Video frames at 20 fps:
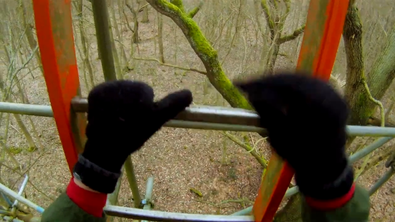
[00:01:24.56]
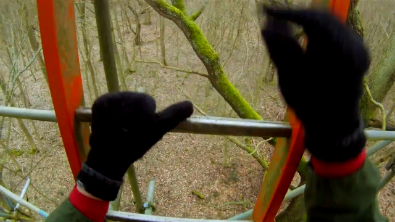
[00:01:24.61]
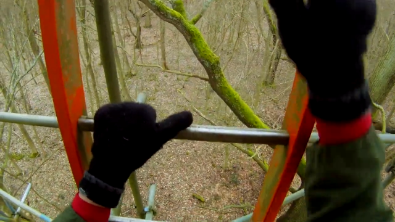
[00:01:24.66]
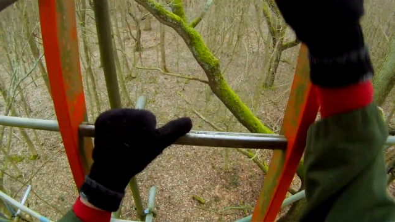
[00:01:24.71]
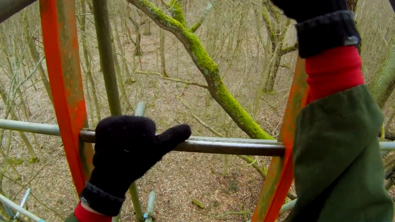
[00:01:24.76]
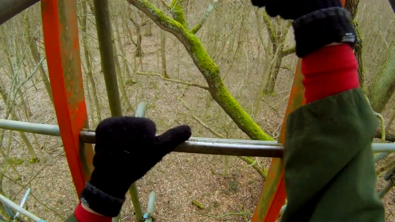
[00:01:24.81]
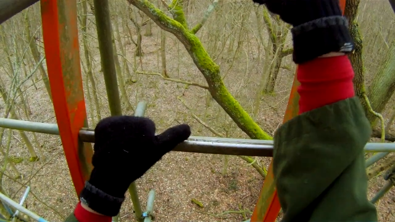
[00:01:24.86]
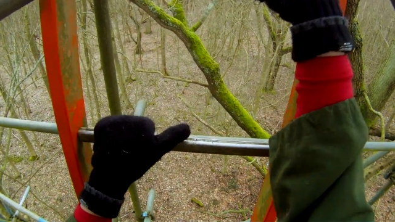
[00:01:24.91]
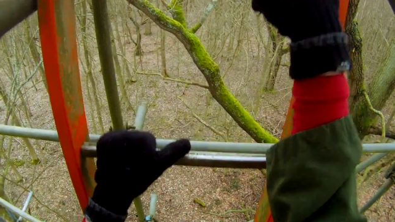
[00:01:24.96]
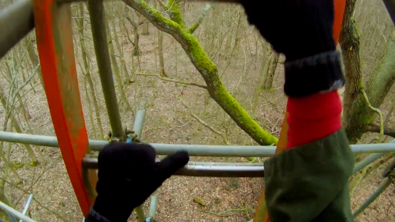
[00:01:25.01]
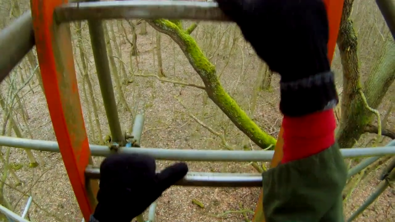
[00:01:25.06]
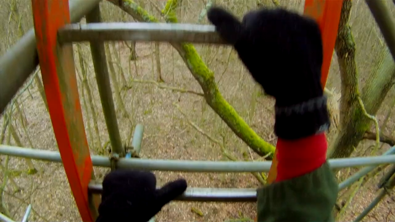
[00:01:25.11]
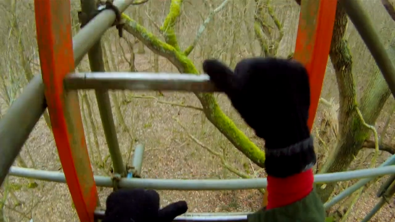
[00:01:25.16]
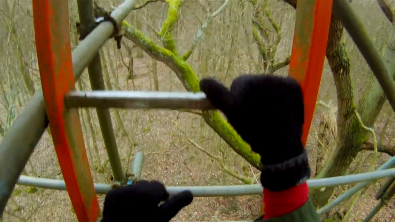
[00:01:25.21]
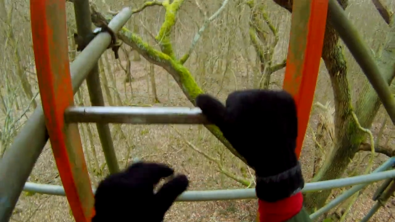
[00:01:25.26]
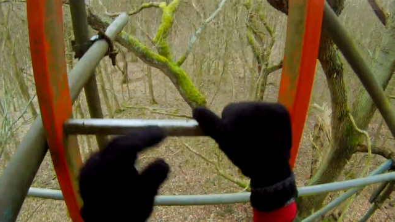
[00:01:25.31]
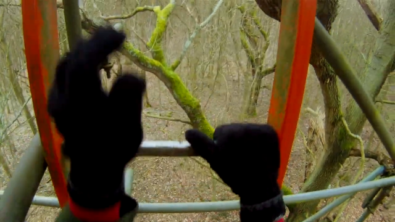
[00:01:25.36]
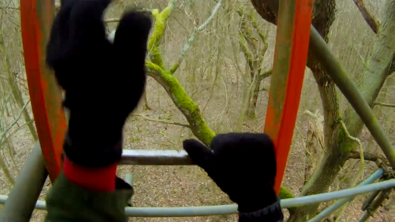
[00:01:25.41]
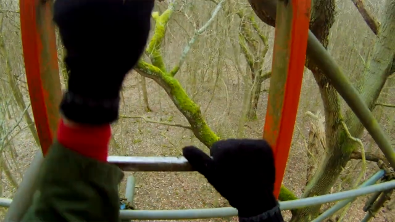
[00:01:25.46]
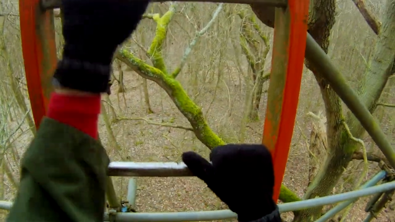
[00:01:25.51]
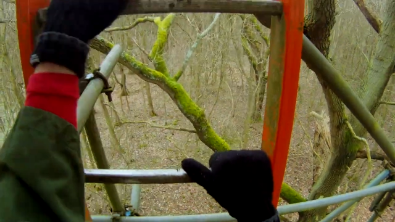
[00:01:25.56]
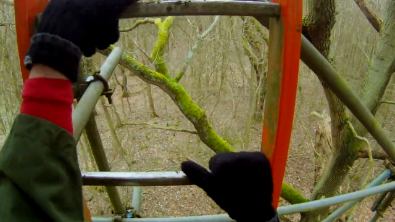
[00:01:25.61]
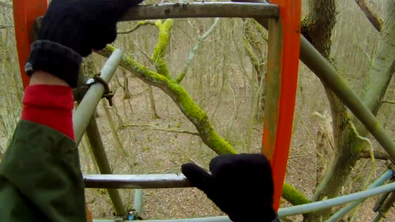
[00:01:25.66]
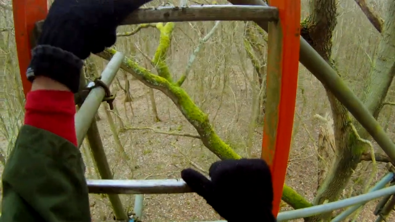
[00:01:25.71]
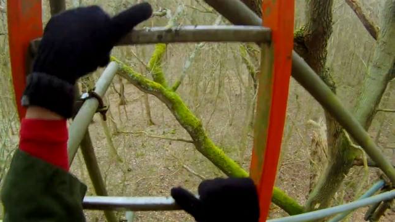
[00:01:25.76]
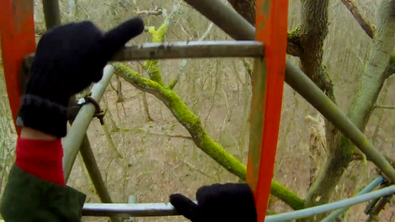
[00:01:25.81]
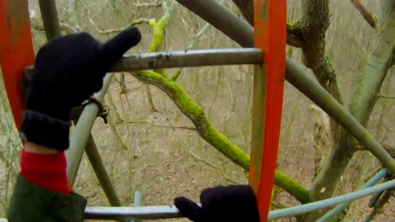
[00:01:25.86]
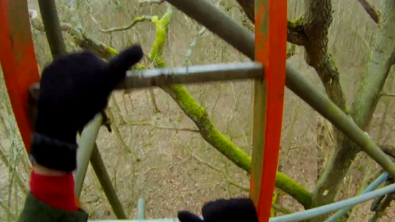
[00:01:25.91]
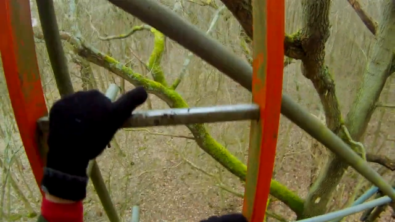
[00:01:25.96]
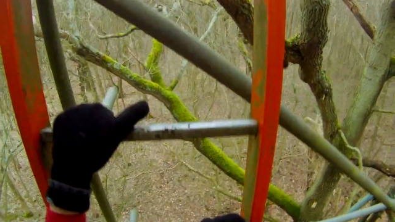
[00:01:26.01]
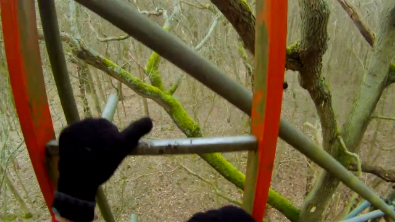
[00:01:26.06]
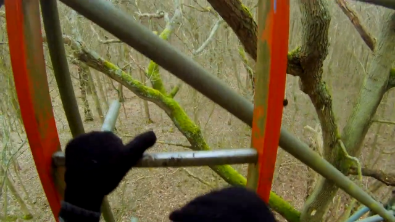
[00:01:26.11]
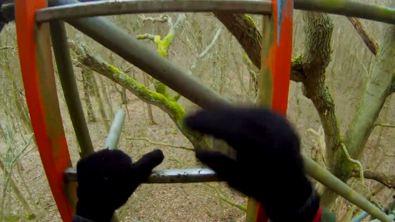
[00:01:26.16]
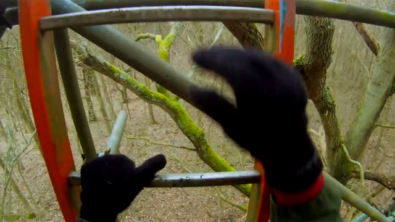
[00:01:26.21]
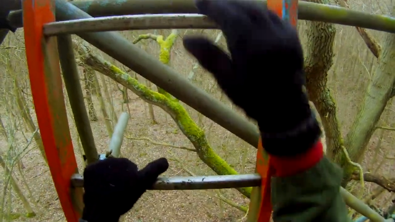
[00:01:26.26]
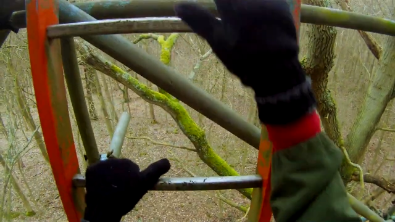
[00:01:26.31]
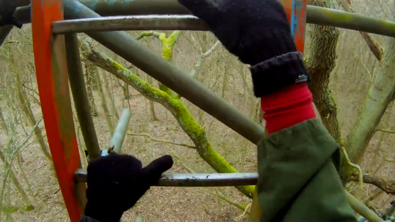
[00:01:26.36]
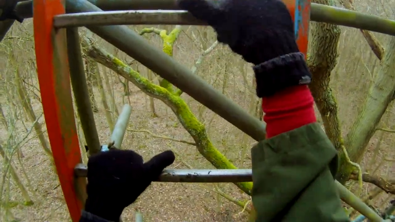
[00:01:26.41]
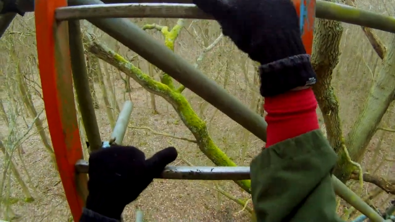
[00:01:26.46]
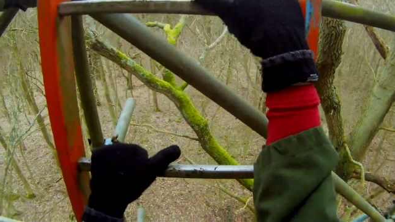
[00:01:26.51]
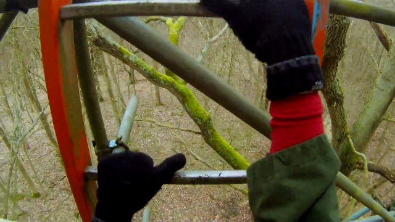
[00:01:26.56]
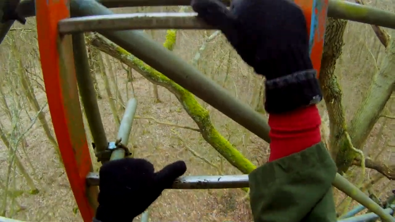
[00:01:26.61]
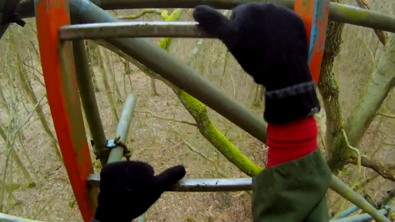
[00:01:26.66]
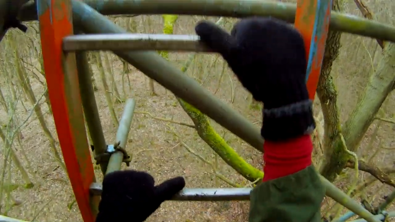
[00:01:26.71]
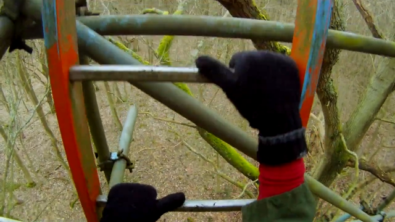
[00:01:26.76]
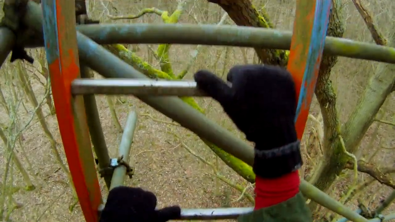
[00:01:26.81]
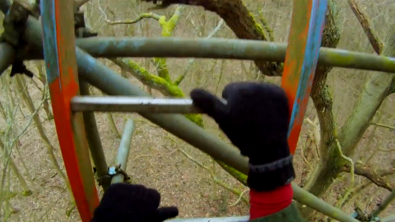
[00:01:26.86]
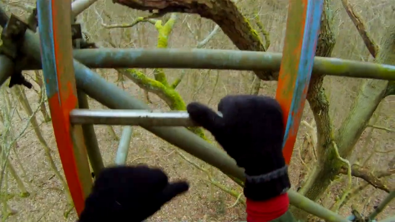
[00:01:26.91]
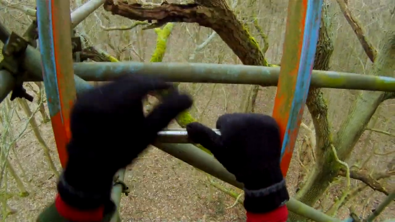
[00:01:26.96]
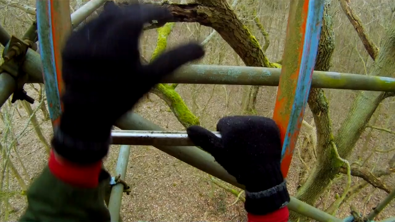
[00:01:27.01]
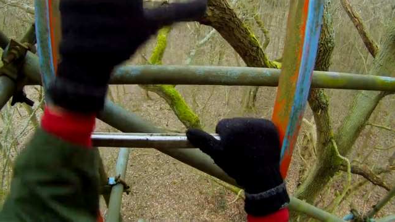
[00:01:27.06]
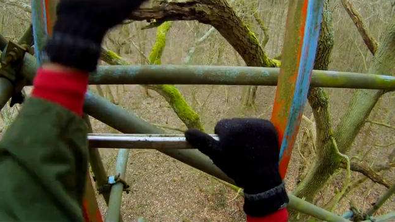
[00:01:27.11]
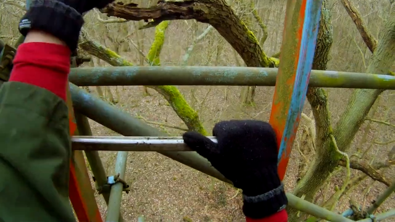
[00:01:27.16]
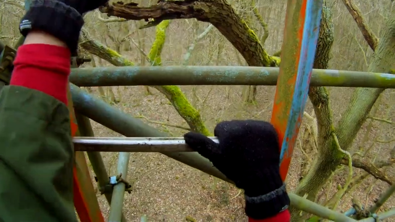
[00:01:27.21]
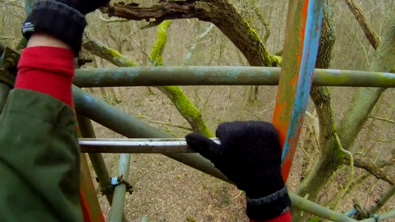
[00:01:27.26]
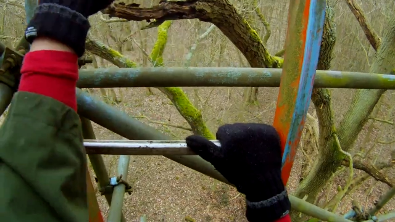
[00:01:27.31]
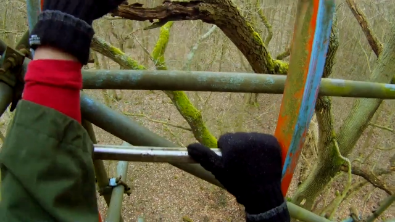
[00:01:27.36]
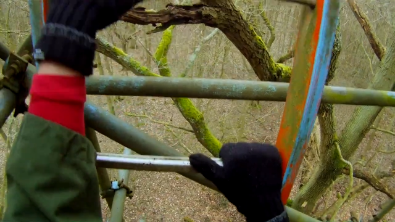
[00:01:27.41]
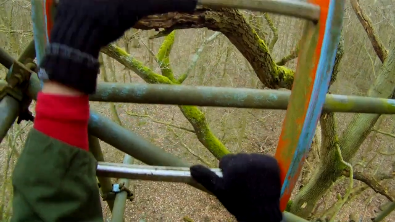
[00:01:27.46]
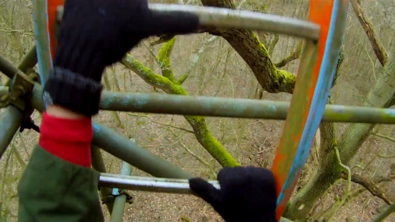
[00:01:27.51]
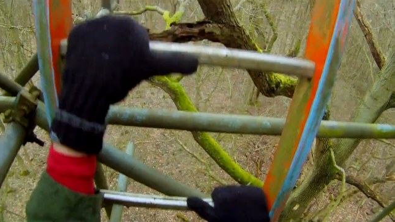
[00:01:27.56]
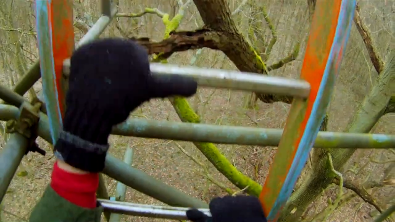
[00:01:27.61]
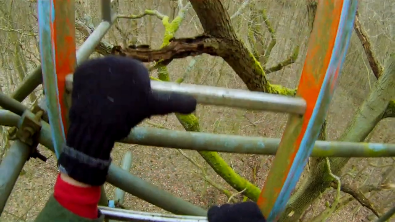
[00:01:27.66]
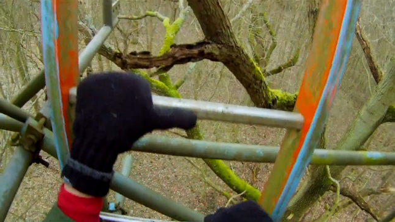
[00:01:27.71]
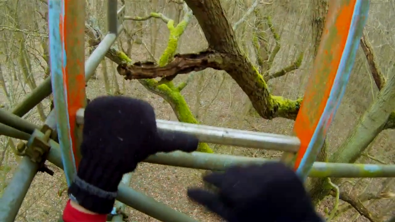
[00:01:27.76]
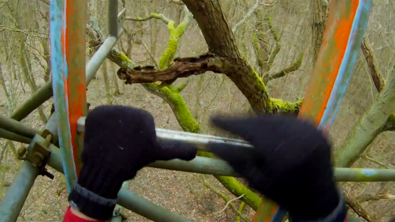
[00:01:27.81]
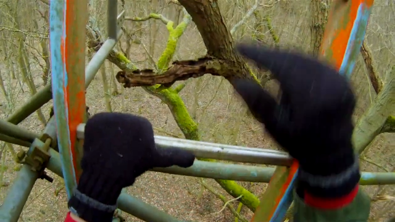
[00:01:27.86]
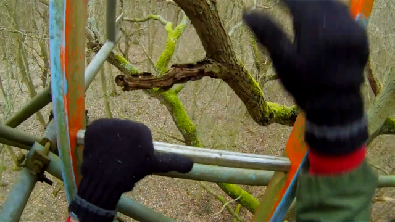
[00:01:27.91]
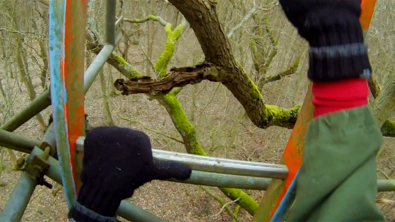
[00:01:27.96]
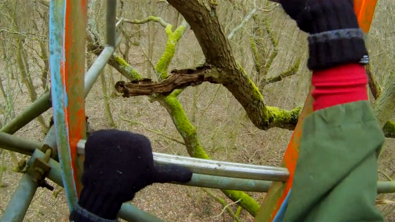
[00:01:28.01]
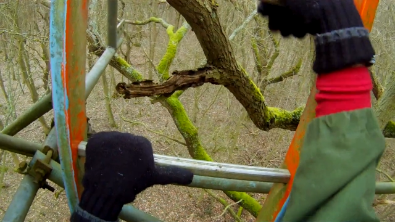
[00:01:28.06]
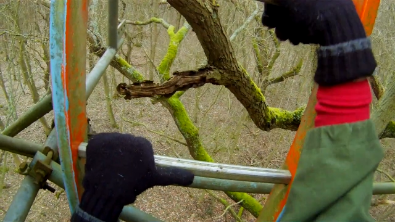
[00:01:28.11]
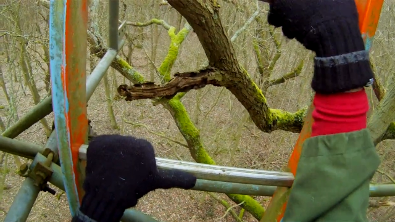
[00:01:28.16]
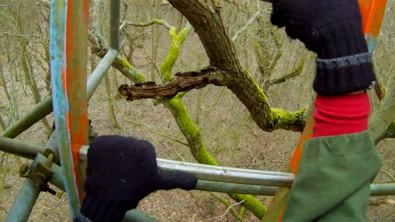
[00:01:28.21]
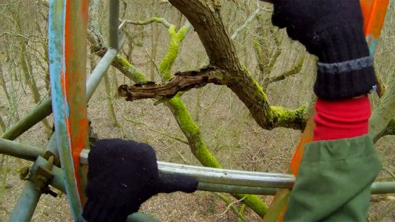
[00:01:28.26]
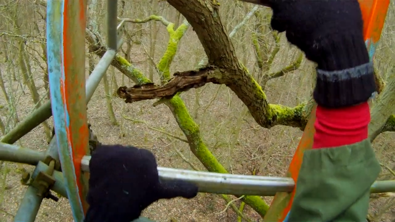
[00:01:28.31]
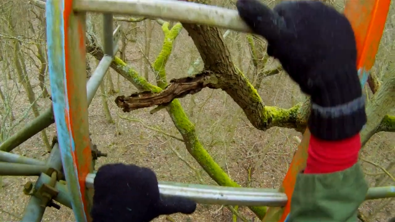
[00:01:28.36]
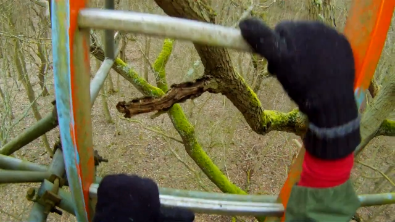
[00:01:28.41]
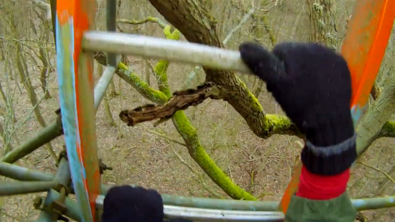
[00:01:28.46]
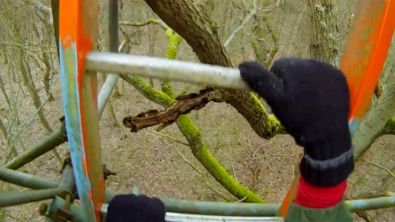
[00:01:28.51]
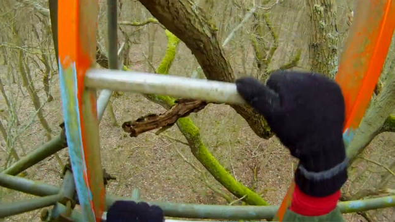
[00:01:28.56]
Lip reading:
Nobody's mouth can be seen.